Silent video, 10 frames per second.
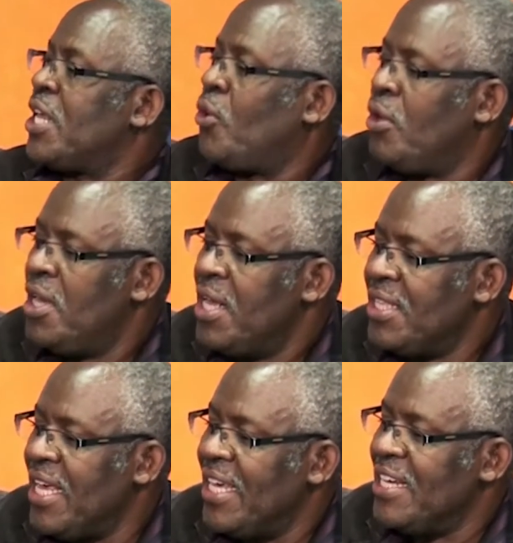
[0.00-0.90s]

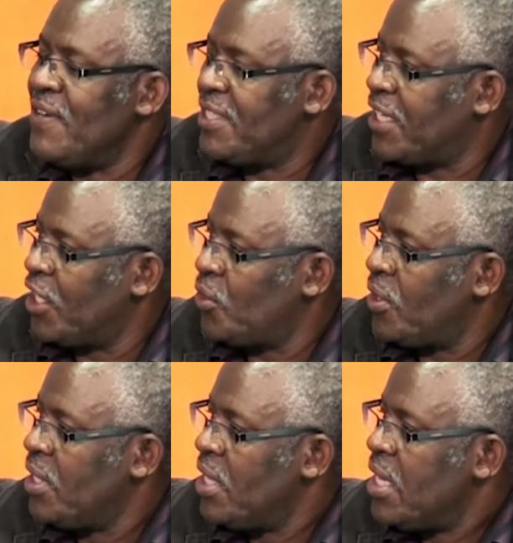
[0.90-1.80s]
the
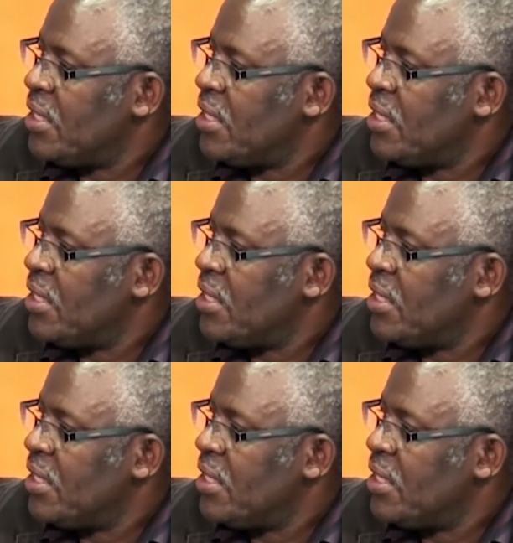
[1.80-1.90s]
investigation,